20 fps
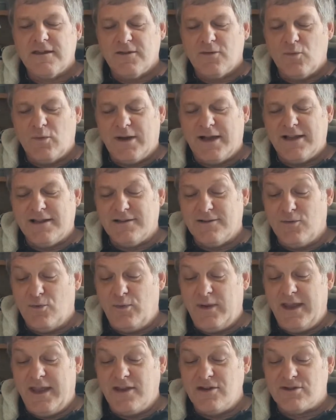Well,
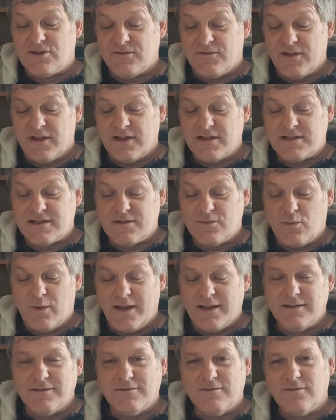we introverts,
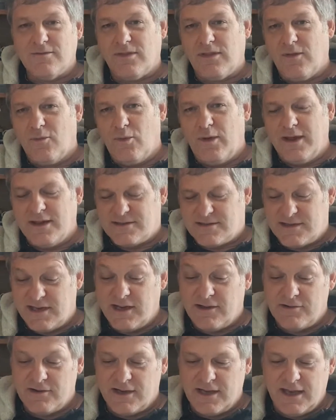we're
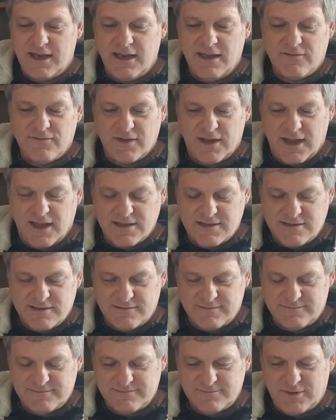secretly loving it.
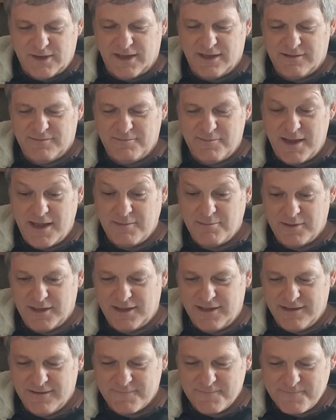Well,
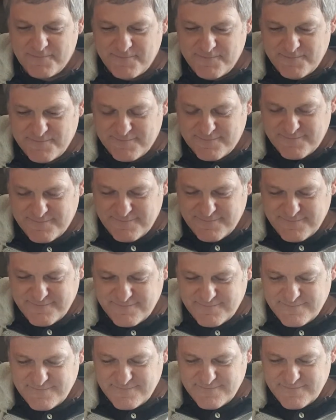maybe.
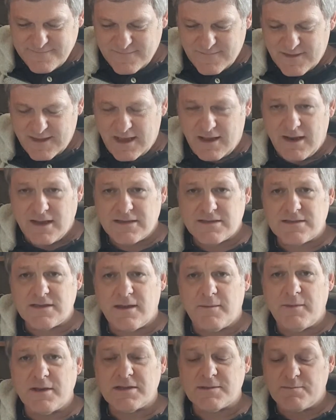Now, last
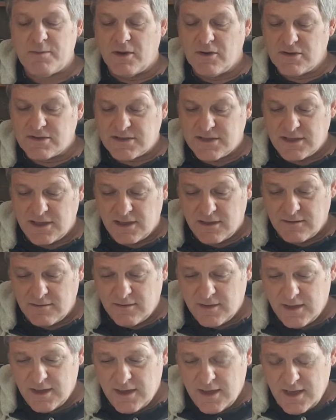time I spoke to you,
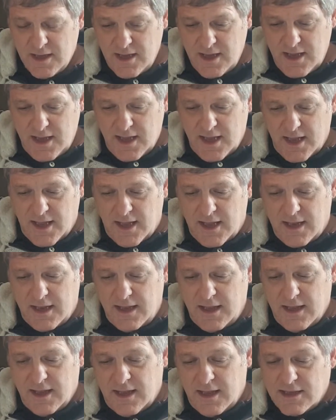
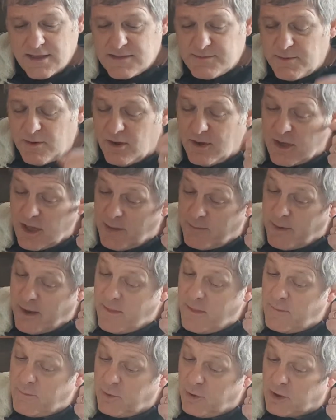I spoke
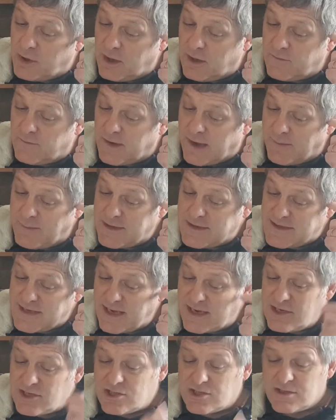about the book of
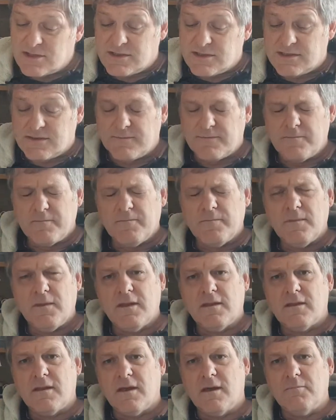Lamentations,
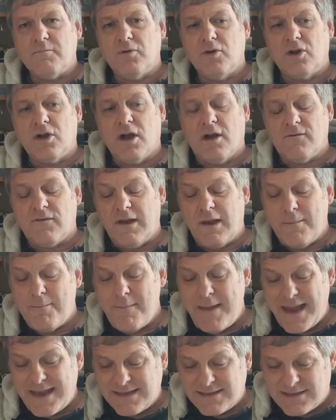that book of
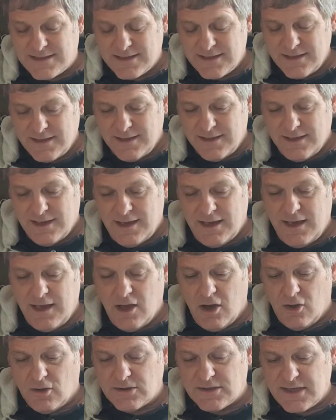lament in the
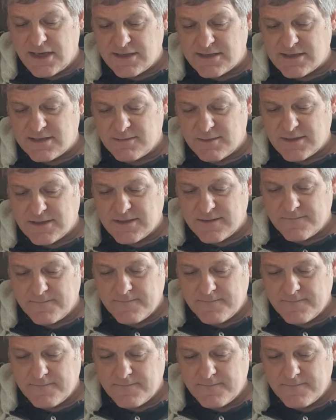Old Testament.